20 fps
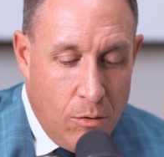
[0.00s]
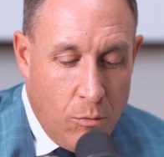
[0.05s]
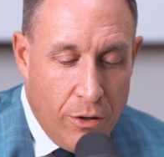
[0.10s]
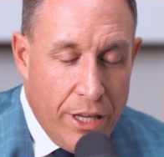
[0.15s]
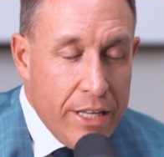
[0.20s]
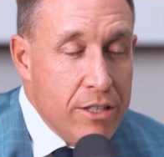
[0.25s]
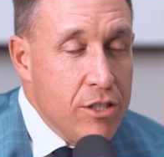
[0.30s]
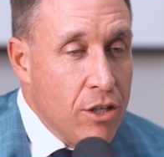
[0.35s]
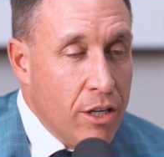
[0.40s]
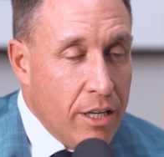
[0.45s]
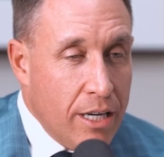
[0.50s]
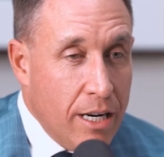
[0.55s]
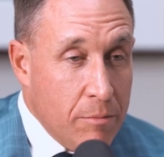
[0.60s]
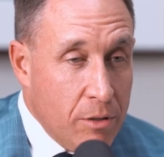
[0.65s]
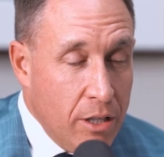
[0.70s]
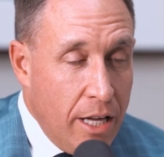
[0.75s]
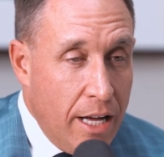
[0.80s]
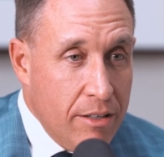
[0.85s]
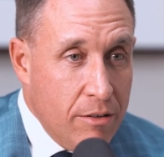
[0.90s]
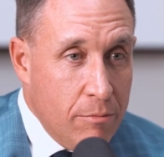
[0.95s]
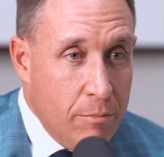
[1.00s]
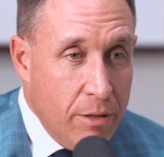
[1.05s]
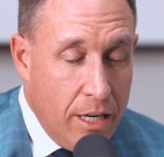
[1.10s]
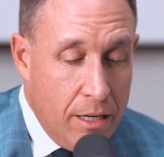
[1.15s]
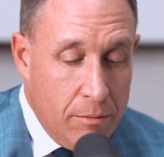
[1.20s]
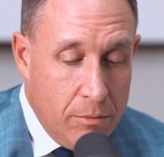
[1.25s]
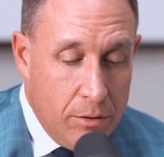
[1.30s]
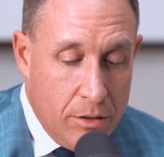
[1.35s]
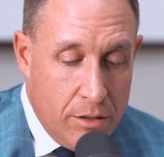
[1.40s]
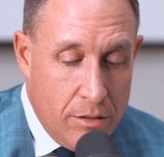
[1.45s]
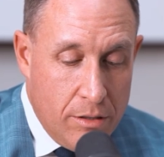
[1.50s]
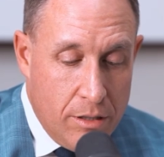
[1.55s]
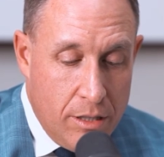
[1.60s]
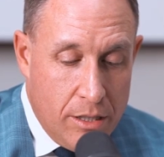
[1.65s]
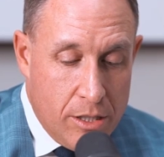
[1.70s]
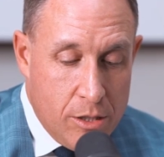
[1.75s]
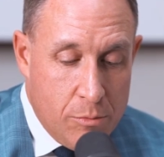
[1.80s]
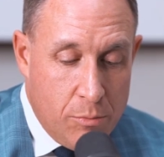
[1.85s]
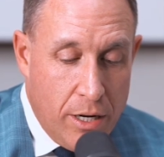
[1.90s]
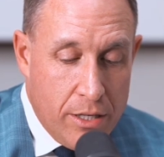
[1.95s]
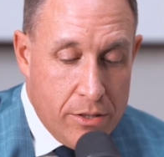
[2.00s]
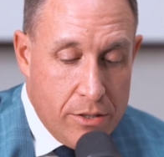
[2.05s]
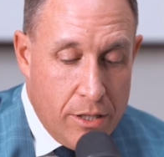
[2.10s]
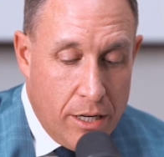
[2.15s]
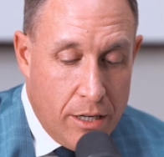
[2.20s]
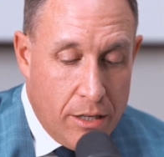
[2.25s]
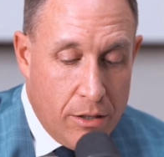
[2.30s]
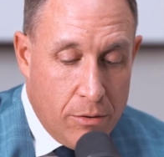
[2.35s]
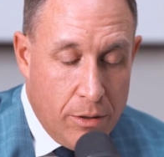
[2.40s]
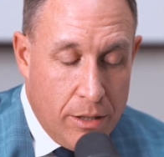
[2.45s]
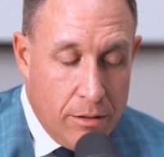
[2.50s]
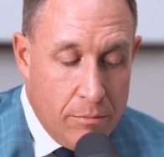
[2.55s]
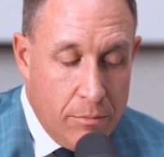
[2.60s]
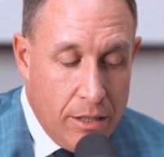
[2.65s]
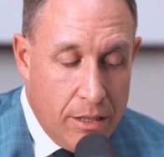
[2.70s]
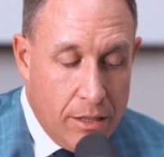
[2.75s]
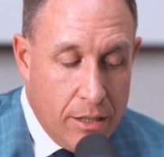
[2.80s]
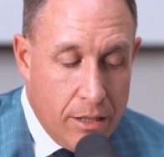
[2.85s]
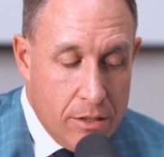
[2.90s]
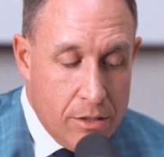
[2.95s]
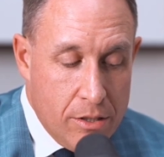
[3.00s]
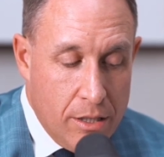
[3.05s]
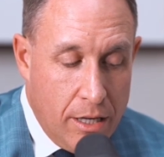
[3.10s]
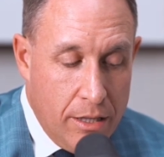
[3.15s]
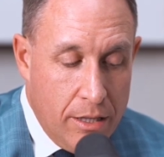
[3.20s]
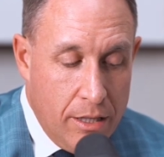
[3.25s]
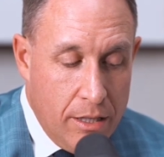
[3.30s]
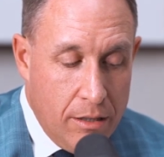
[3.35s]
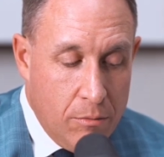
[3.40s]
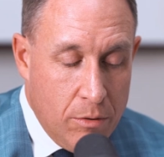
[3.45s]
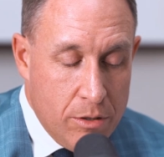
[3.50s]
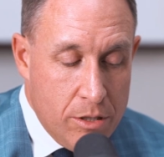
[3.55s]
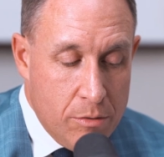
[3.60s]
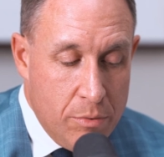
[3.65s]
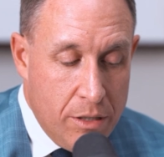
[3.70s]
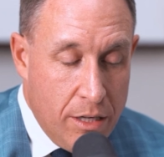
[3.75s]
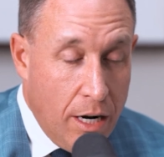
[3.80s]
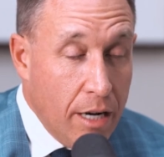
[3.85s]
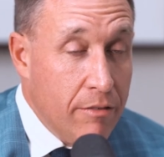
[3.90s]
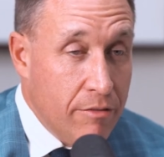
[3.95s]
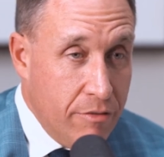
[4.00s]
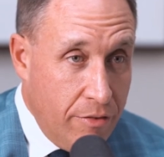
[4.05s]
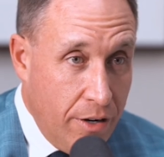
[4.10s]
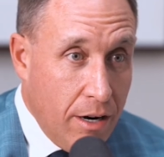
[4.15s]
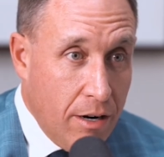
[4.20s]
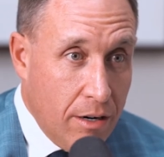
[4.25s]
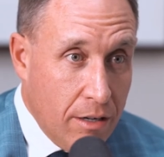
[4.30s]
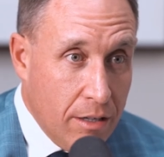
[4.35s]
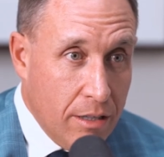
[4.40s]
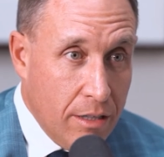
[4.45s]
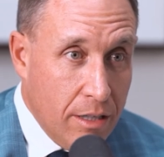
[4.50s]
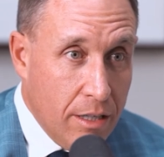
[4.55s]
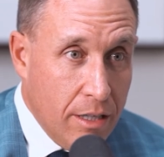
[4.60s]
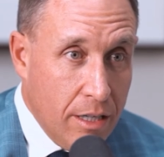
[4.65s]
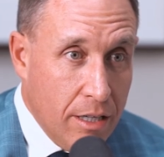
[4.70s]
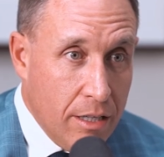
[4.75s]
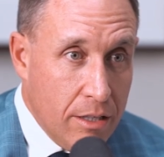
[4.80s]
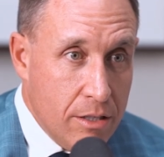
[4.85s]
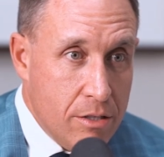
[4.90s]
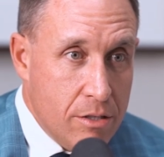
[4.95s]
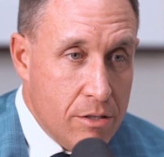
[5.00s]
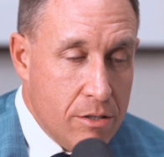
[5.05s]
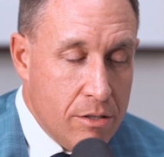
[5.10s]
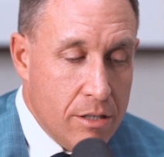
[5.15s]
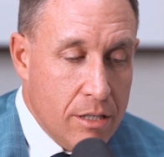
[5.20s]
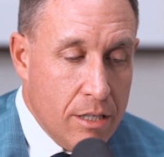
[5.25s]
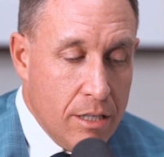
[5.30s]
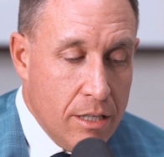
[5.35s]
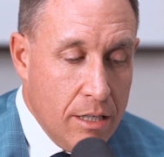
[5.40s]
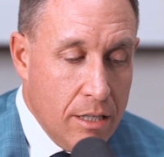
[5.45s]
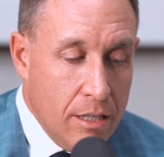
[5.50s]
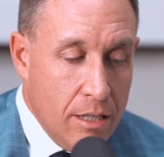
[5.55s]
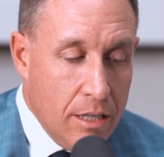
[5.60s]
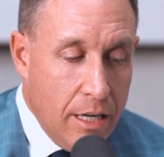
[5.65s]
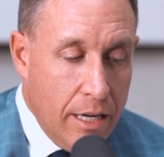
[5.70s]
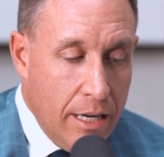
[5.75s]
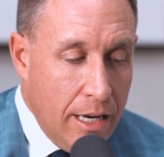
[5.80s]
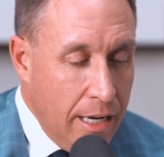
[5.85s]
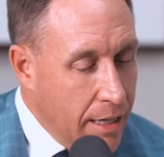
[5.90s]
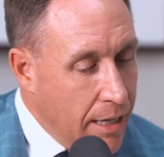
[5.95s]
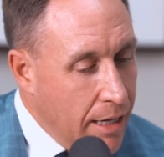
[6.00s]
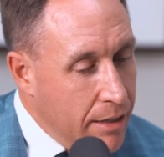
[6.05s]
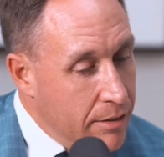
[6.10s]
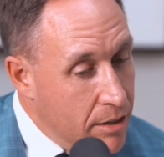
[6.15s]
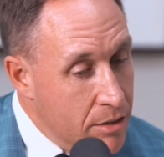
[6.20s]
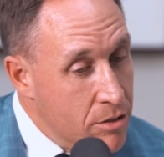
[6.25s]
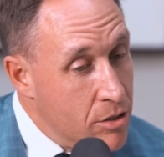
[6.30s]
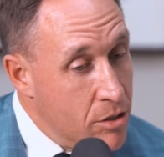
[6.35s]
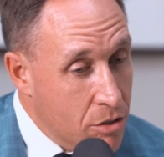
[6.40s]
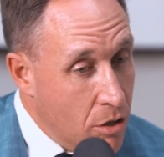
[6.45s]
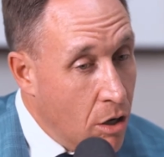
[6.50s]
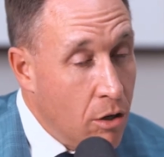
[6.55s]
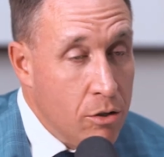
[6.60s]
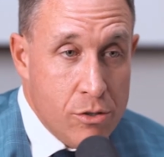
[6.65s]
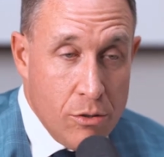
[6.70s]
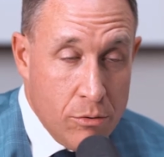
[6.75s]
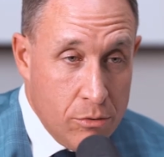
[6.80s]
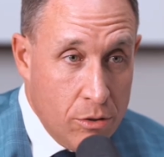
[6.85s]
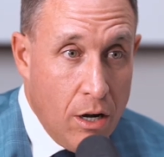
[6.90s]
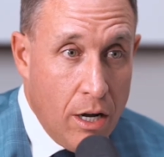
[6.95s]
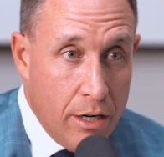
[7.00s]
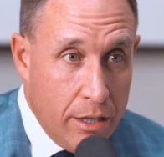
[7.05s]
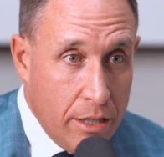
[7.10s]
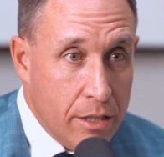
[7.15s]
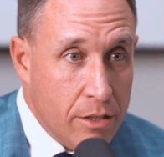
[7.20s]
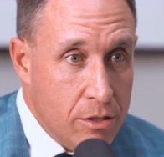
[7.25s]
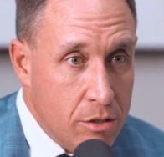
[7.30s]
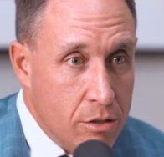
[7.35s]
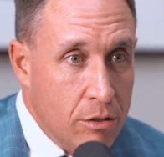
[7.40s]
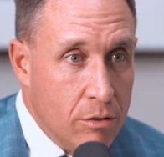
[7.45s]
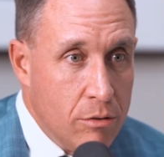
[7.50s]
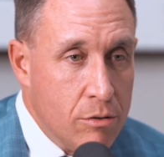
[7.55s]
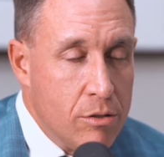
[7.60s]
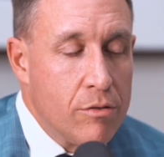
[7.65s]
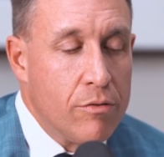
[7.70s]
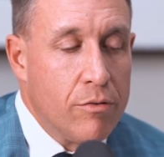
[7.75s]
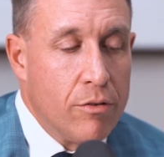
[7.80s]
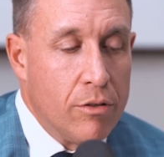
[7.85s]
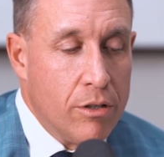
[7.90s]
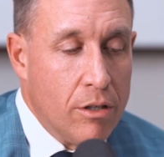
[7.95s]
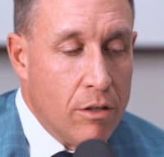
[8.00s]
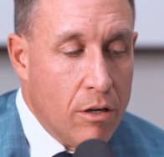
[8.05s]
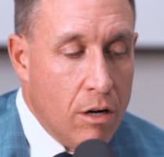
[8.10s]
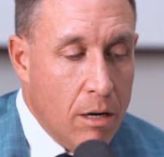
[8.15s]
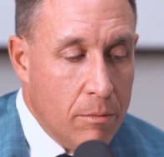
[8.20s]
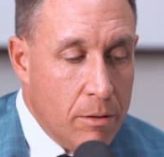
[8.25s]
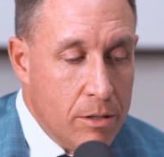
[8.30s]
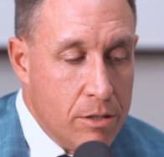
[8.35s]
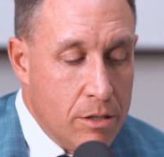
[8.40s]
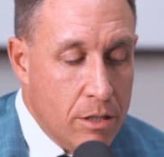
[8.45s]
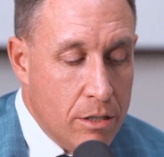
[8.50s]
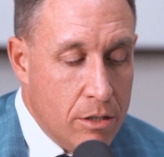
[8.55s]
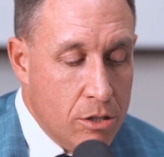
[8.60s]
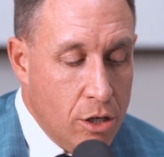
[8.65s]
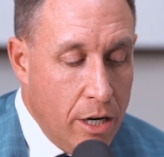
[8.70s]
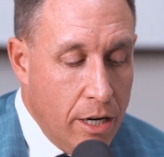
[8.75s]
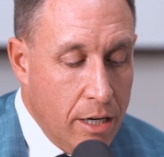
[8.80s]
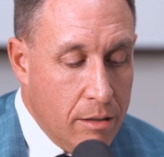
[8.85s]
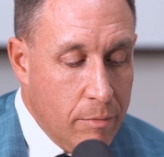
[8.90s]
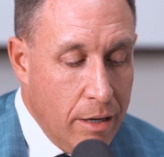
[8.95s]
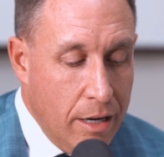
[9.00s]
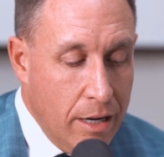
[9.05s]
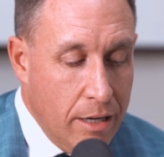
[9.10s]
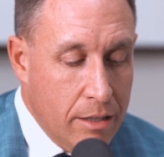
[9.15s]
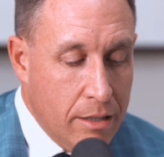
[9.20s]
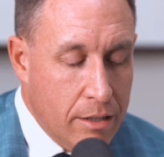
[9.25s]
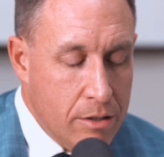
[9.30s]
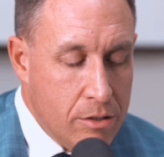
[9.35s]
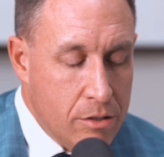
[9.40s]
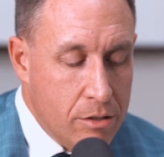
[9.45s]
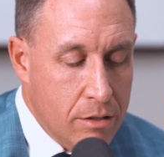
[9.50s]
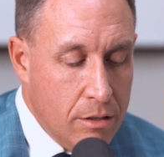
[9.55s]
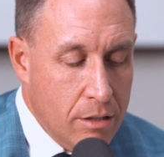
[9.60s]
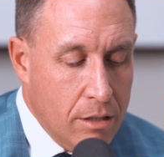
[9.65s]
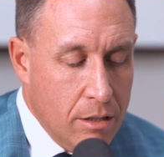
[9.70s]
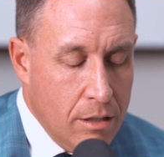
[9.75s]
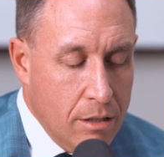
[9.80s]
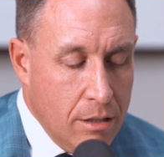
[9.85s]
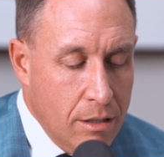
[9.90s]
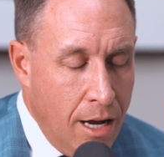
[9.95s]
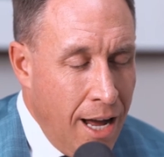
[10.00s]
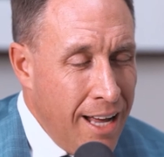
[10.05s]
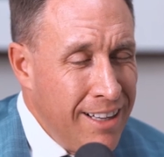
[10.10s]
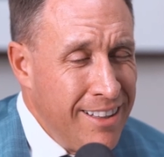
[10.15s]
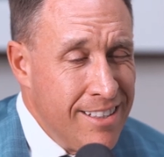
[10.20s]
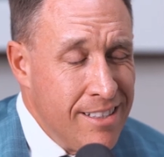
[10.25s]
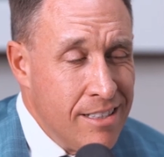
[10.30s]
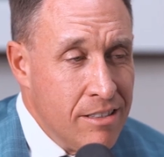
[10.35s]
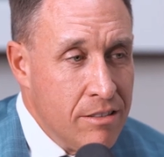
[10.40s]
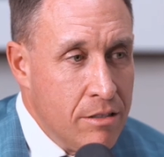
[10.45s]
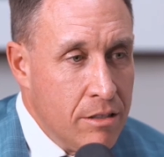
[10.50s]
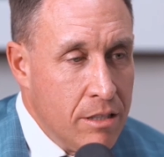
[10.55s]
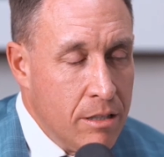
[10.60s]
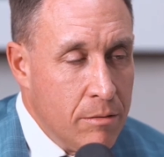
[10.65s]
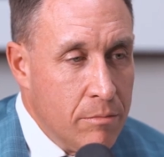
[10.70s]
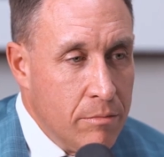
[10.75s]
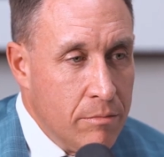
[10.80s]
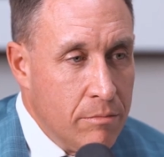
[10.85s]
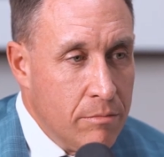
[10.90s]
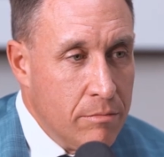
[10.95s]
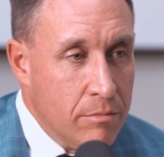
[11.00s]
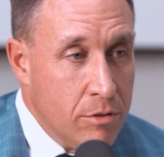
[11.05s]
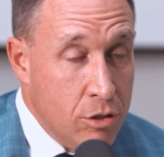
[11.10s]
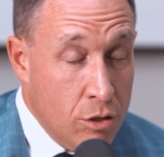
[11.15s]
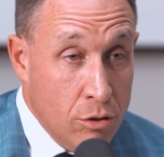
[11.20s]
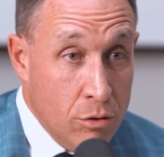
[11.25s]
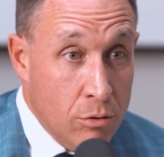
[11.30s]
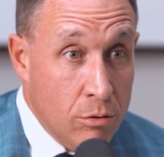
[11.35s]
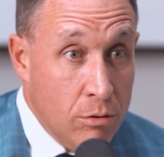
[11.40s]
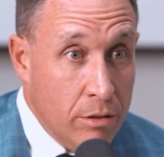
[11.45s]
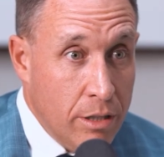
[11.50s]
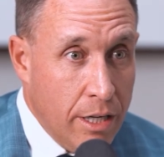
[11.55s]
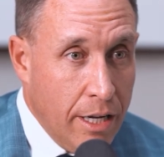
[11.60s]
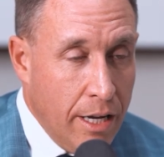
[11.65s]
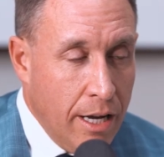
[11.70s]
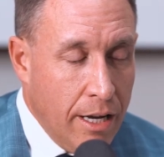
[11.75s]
Well, that's good. I'm glad you've been able to express that, Karin, because I think what's been unfair, mm-hmm, is this is also not an excuse for the comments that Jane made, because I listened to them too.